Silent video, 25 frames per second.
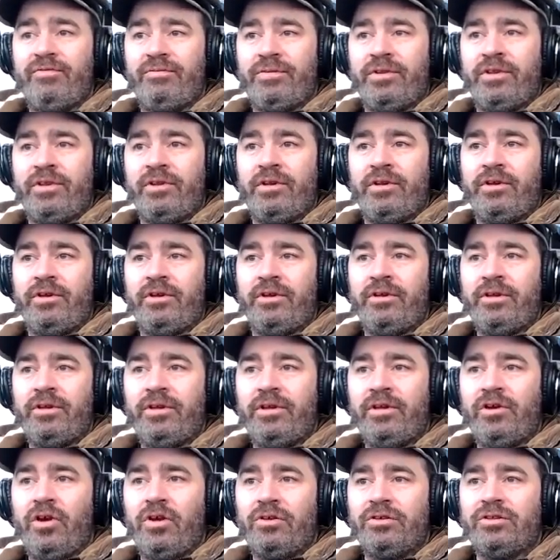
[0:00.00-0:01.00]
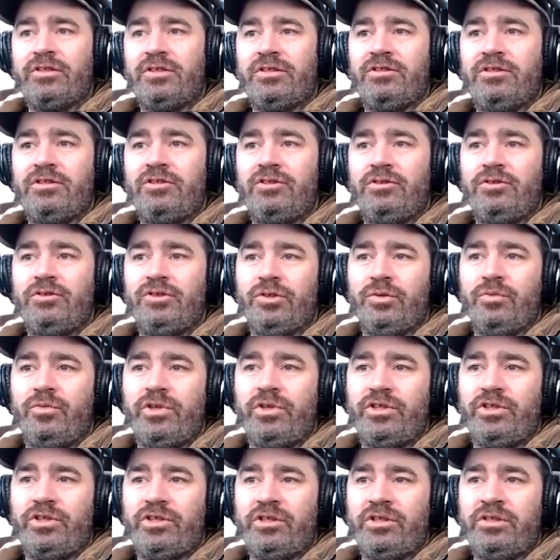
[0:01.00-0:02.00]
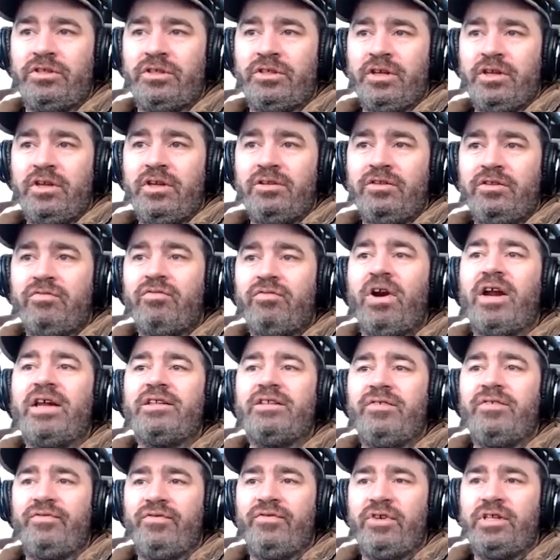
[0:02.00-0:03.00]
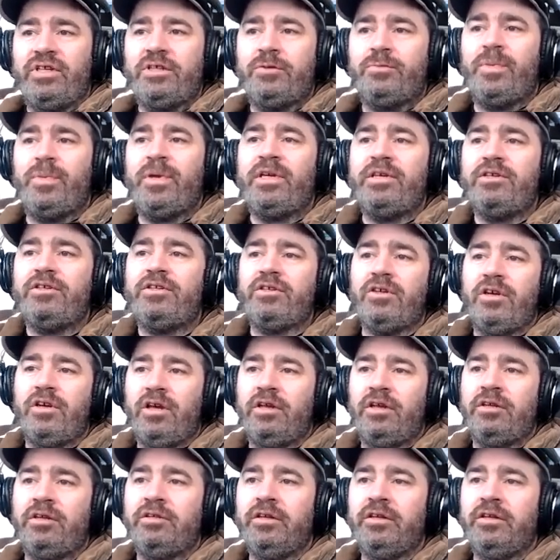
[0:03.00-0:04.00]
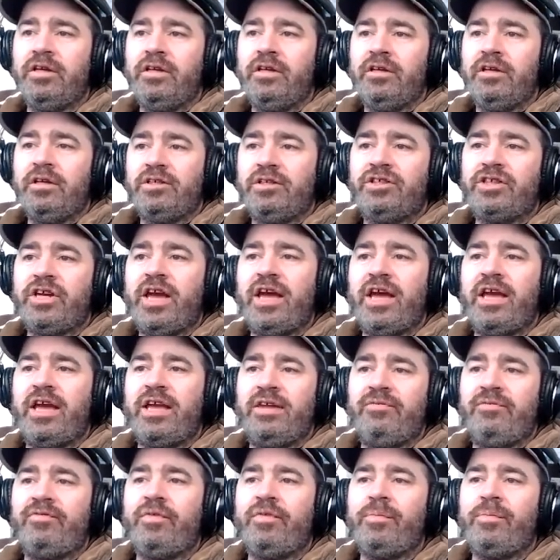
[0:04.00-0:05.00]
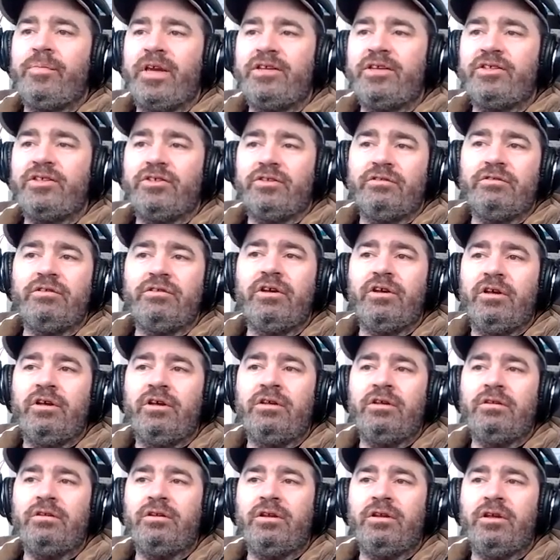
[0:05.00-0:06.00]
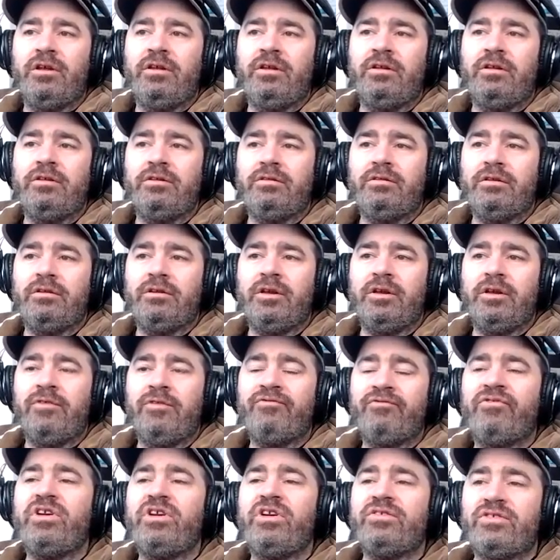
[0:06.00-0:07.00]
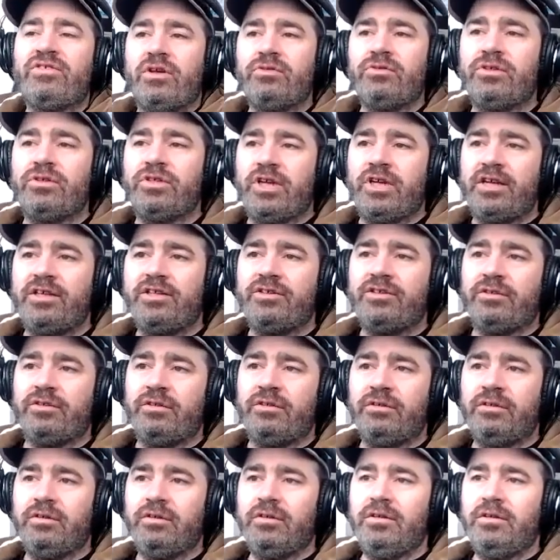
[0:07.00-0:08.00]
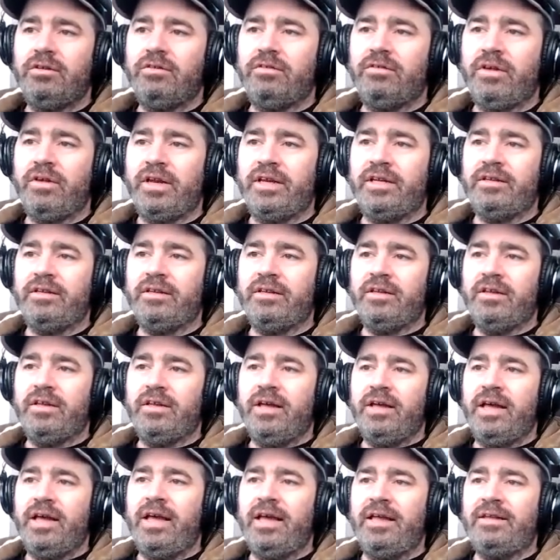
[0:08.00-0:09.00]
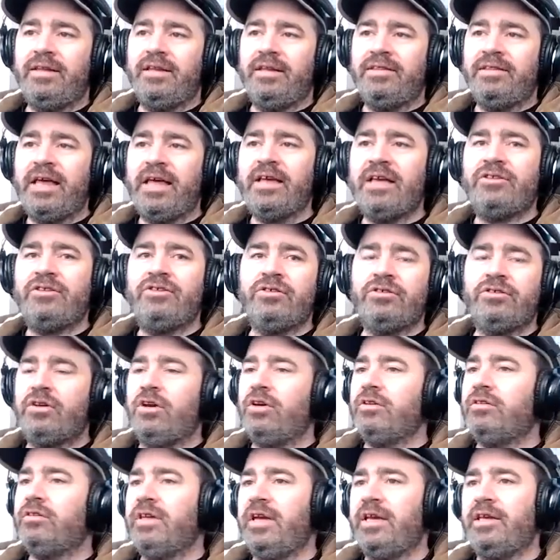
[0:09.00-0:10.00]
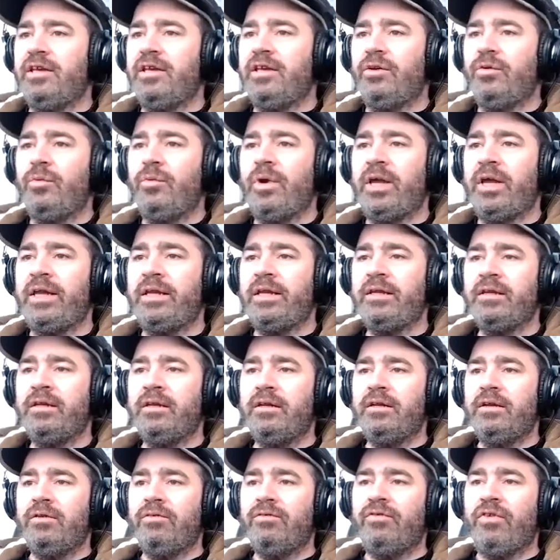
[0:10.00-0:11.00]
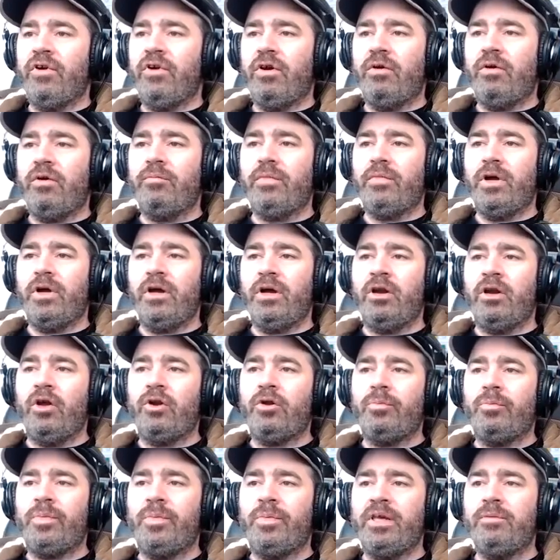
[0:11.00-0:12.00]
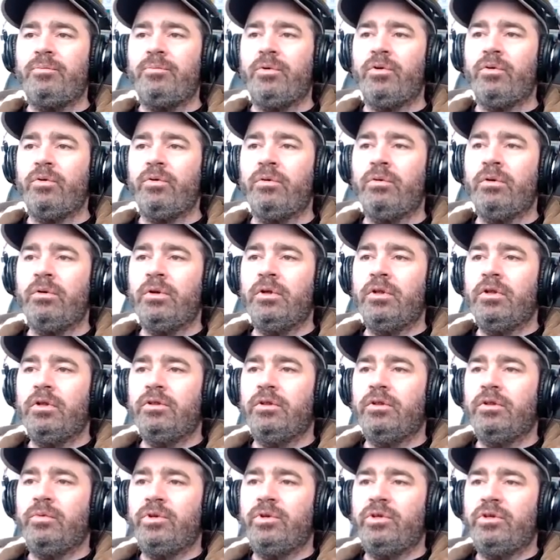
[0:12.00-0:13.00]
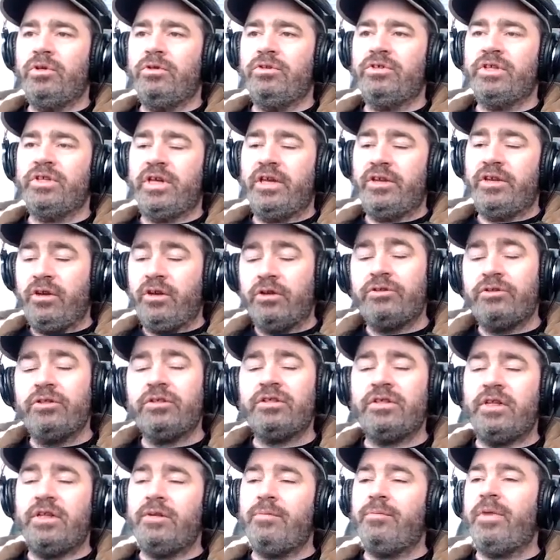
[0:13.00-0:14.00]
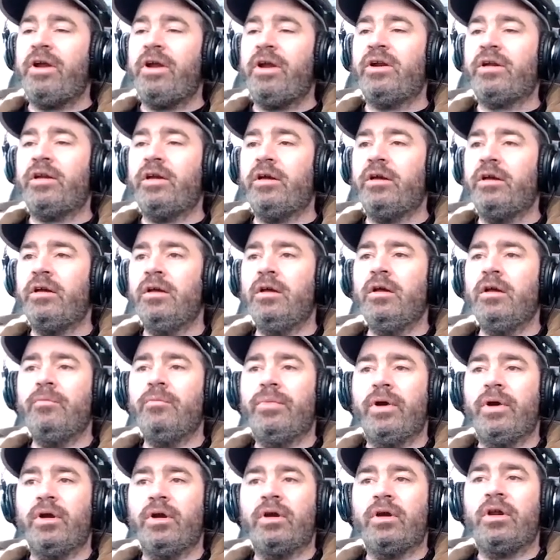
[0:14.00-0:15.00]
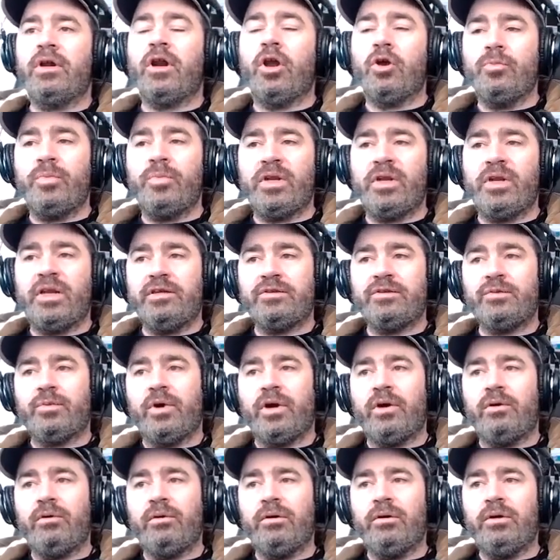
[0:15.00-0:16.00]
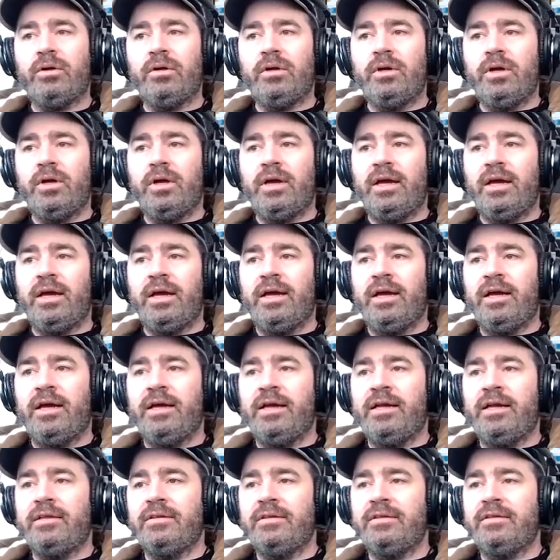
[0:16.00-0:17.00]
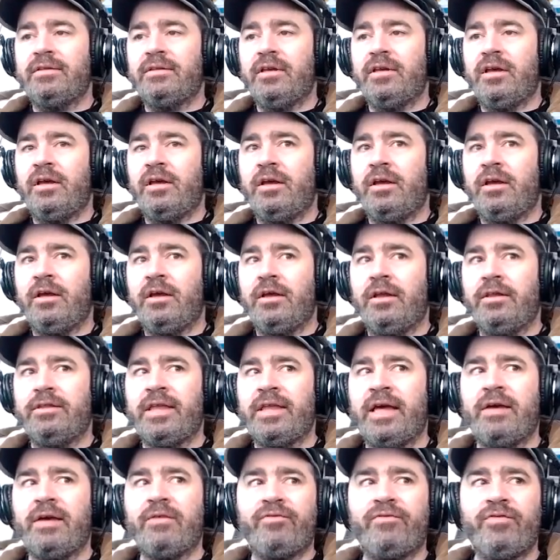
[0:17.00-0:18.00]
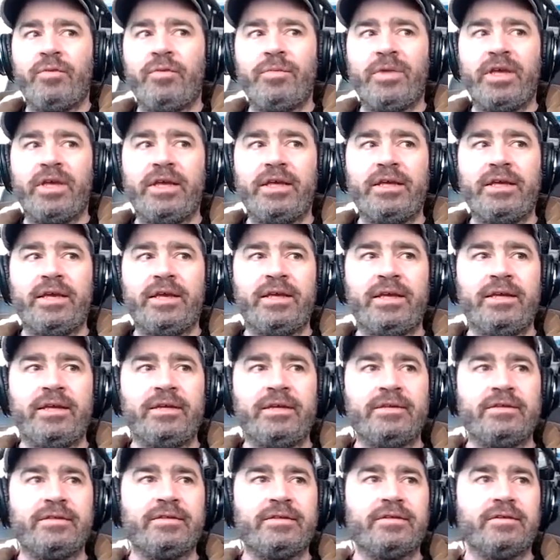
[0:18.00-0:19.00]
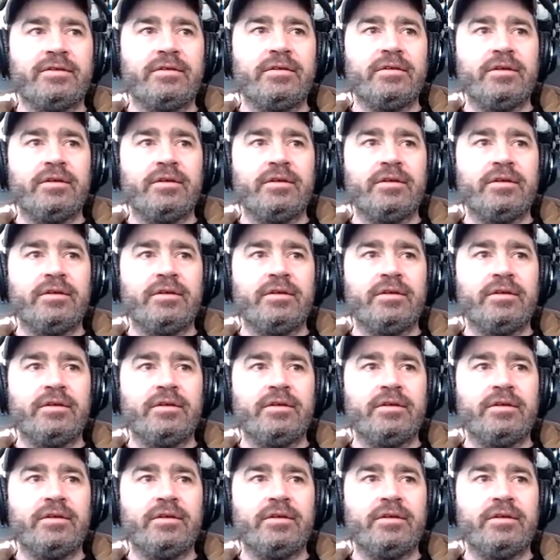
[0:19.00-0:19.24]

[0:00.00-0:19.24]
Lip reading: the Constitution, which is the right to free speech and share information and free association, right? And that just got taken away from a lot of people that were using it, not just in America, but globally as well. And that for me is,